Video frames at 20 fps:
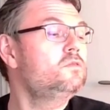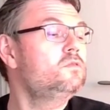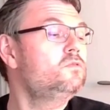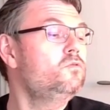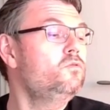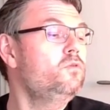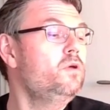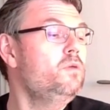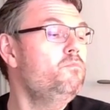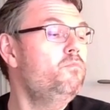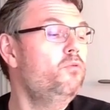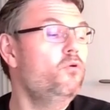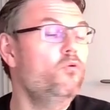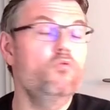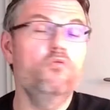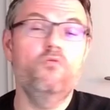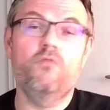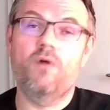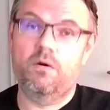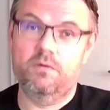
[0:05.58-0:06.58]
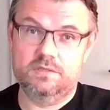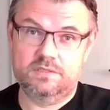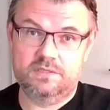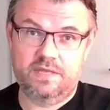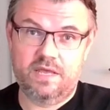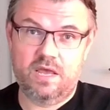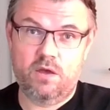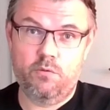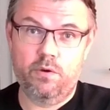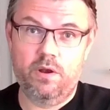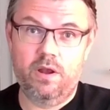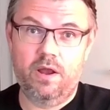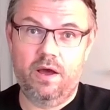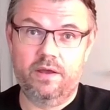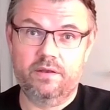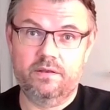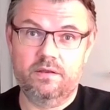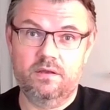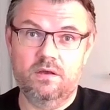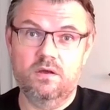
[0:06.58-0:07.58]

to improve our stairway light.